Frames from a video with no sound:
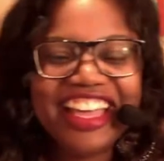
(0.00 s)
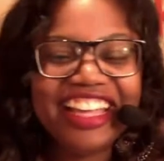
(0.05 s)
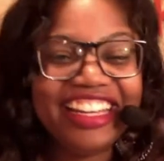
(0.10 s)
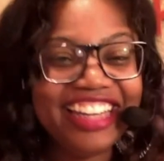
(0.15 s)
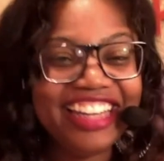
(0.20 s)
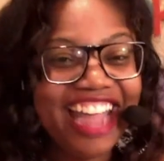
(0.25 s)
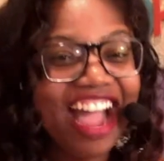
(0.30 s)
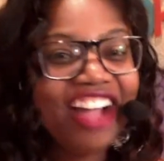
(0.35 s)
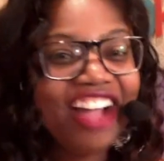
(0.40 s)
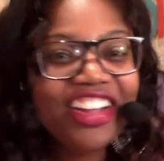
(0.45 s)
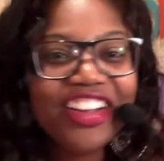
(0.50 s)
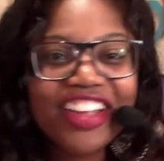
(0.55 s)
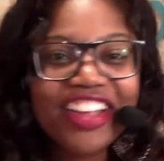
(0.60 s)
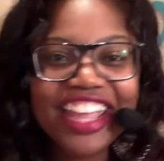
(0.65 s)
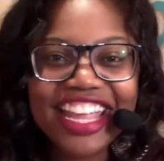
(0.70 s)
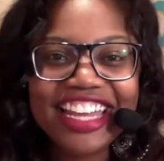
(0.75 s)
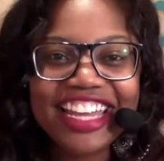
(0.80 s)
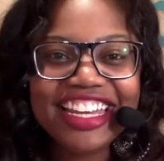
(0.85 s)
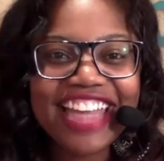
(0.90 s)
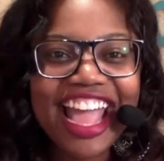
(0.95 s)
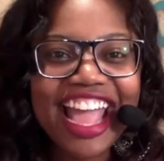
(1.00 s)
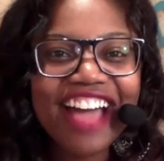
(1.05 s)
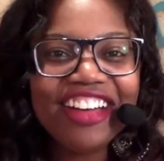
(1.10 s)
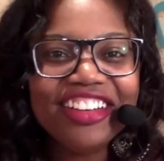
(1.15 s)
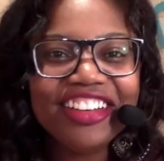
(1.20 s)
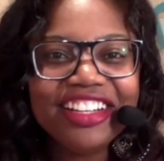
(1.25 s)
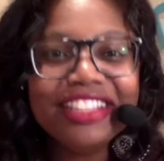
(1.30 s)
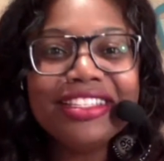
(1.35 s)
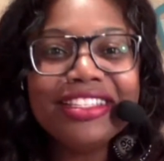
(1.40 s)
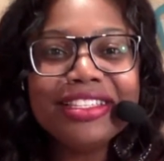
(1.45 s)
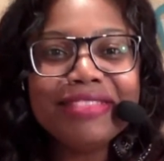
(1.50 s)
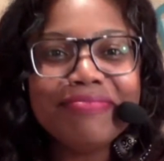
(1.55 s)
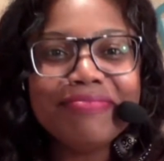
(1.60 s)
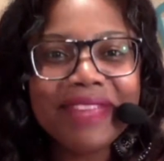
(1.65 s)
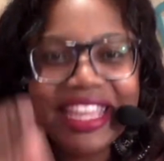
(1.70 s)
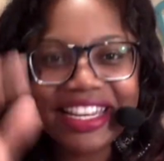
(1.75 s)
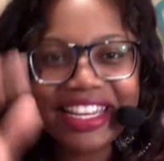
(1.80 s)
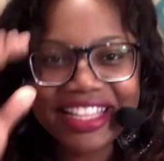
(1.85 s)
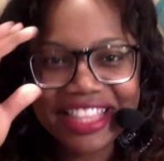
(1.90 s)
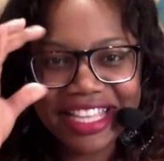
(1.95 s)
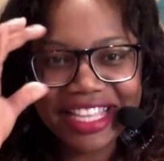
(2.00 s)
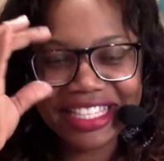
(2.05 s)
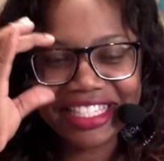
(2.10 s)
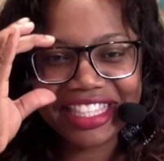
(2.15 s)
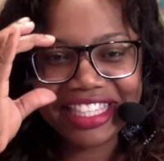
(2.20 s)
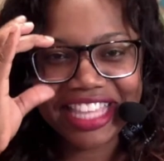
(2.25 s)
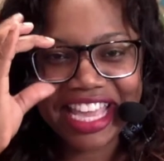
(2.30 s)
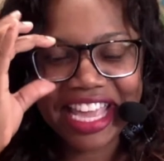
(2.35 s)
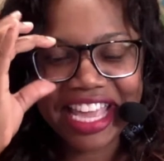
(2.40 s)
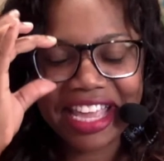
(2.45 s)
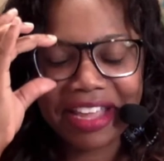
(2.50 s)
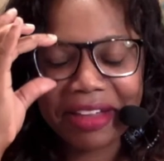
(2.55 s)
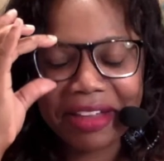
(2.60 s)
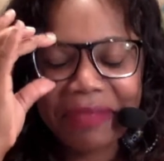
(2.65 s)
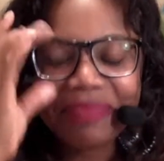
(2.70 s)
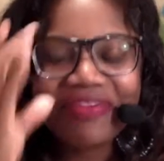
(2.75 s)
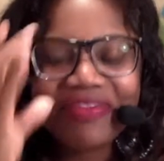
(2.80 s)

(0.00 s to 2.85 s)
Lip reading: Now you're getting down into the meat of this thing.